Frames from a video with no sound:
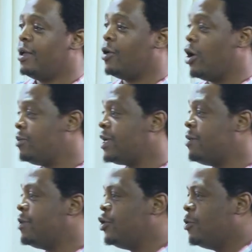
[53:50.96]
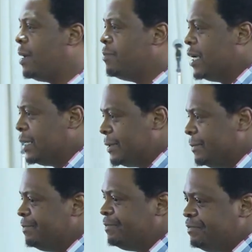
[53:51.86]
God became a human being.
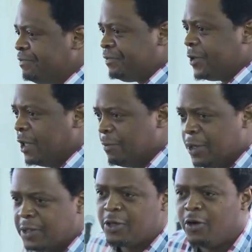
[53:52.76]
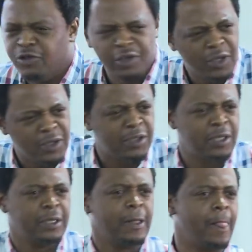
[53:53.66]
The person of Jesus.
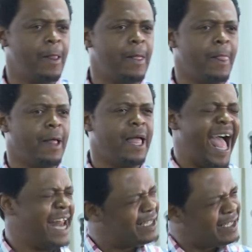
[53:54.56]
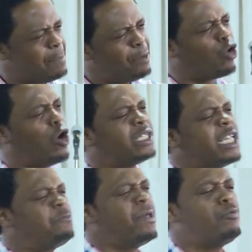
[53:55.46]
And he said, because
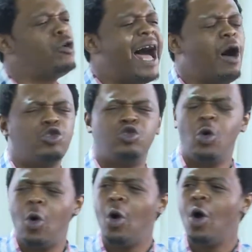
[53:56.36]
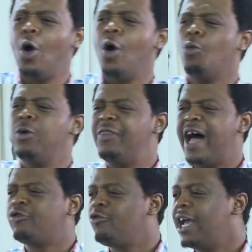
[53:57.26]
these people are so
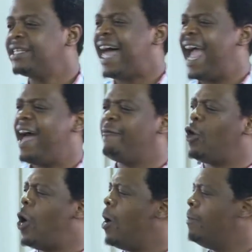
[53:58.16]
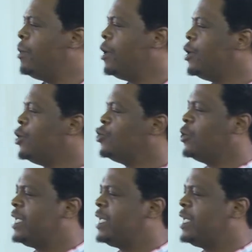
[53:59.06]
without rest, I have come to